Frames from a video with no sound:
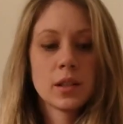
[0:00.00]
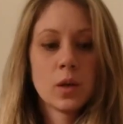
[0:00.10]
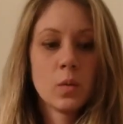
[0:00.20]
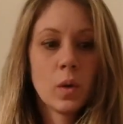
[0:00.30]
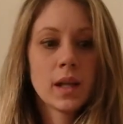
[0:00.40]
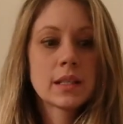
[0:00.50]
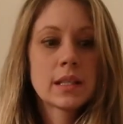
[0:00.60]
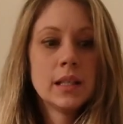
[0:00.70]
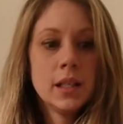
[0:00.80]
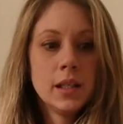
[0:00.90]
You know,
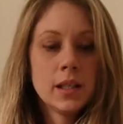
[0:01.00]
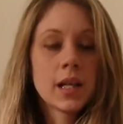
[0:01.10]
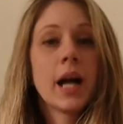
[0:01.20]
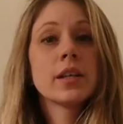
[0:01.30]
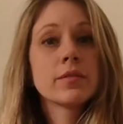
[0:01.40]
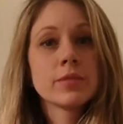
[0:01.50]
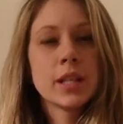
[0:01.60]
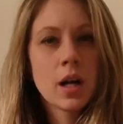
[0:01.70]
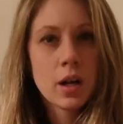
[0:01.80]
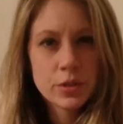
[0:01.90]
what kind of
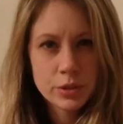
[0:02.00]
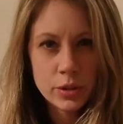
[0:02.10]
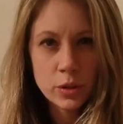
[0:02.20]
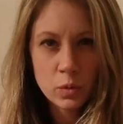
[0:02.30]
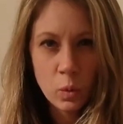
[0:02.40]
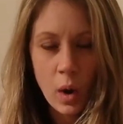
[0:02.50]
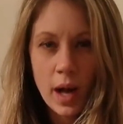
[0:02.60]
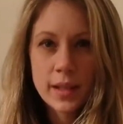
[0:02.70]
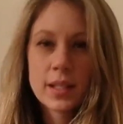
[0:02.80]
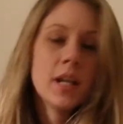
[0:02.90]
recall do you
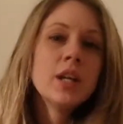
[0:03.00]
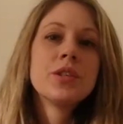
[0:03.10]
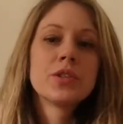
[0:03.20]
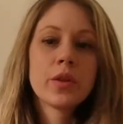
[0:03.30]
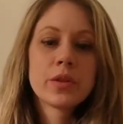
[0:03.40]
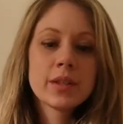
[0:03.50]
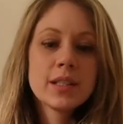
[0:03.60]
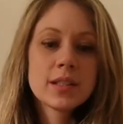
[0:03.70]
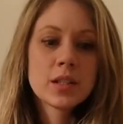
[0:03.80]
want? So there is